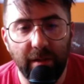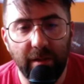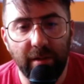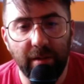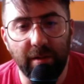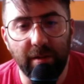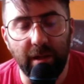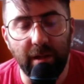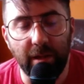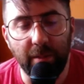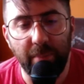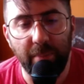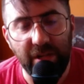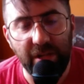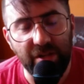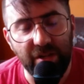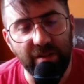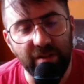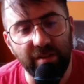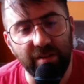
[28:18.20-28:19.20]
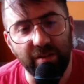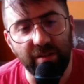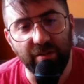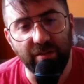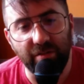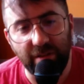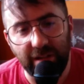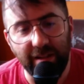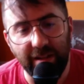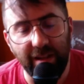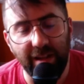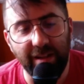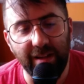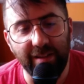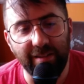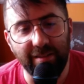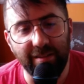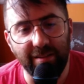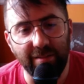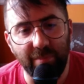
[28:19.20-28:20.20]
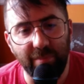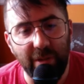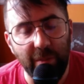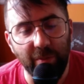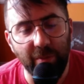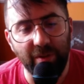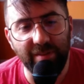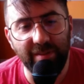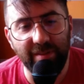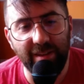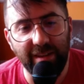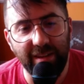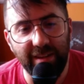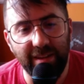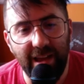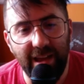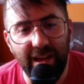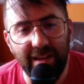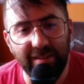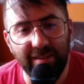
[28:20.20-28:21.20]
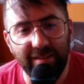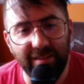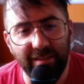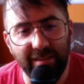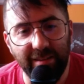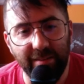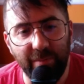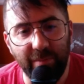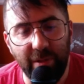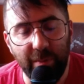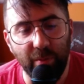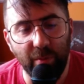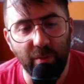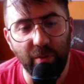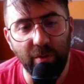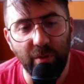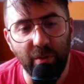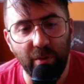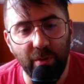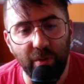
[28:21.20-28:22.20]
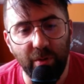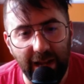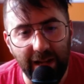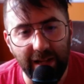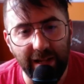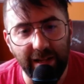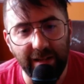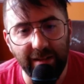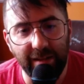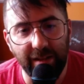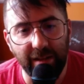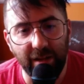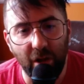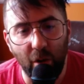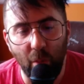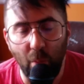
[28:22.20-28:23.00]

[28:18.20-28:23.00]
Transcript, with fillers: like pitches and green lights and people to say yes and people who don't get it and they go,